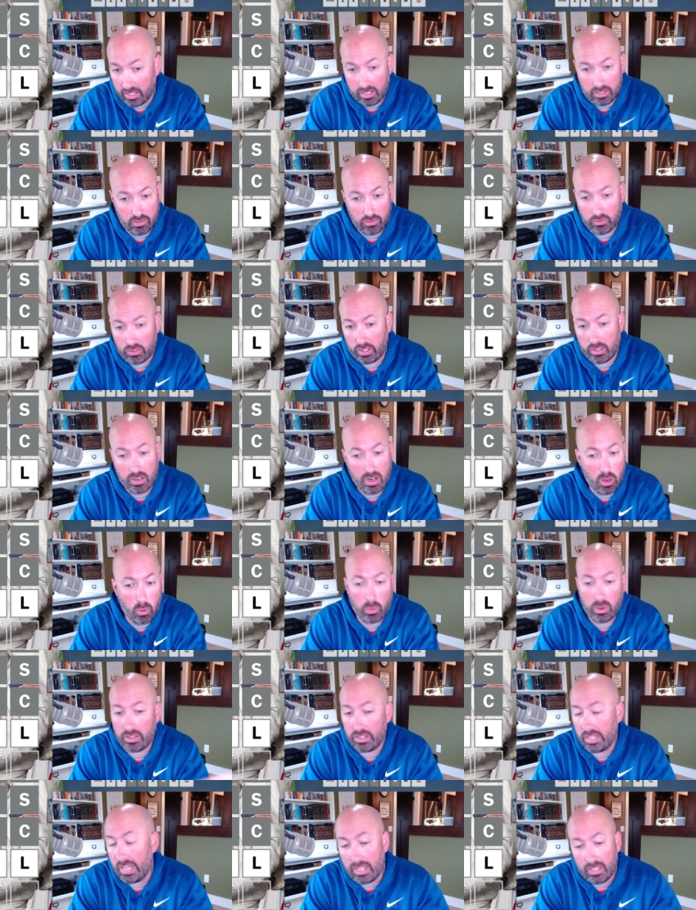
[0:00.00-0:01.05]
let us figure out
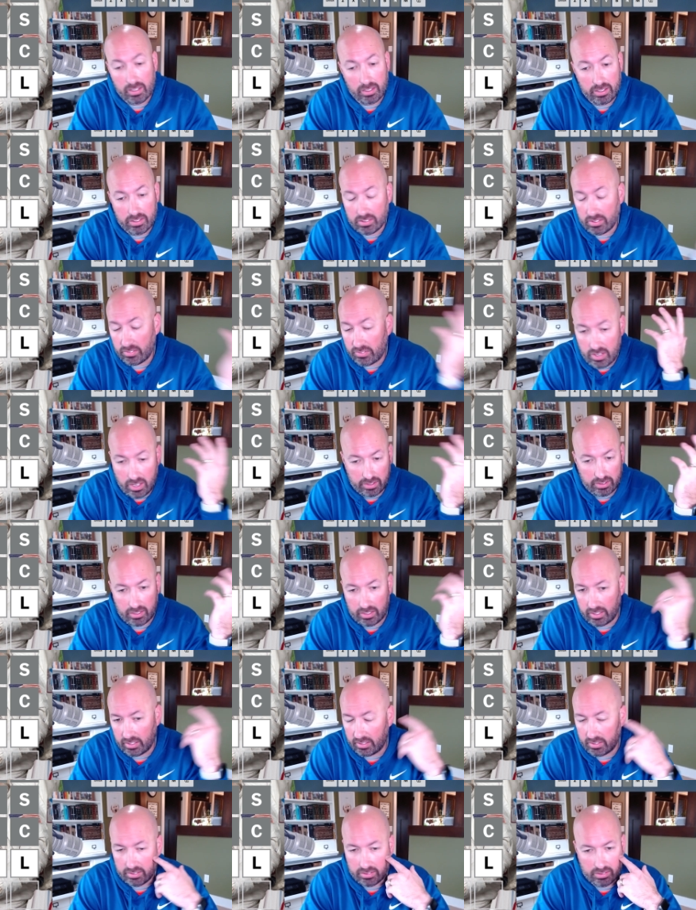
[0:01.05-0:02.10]
where the L is, if nothing
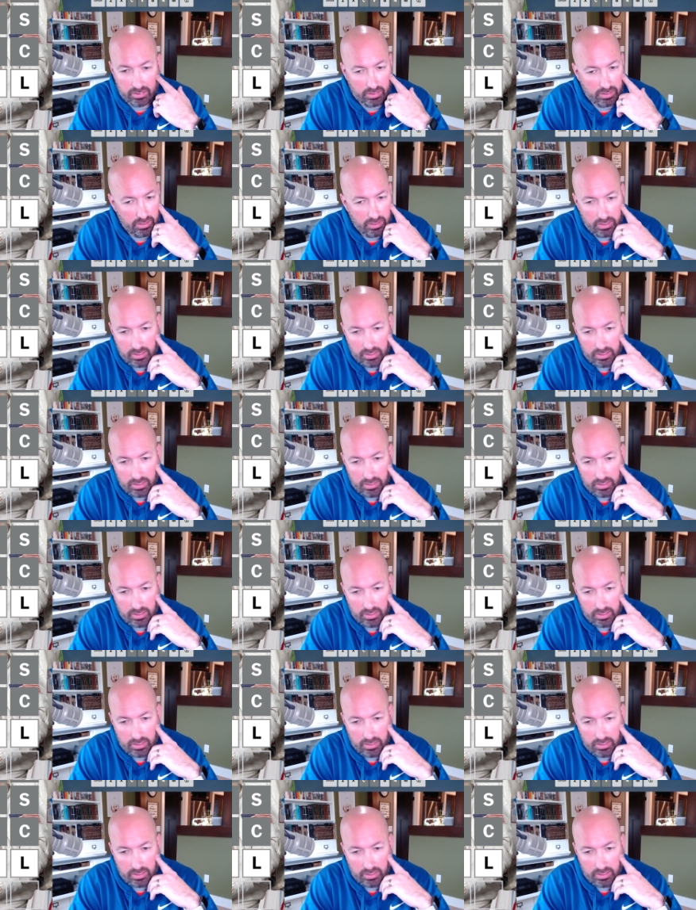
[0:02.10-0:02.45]
else.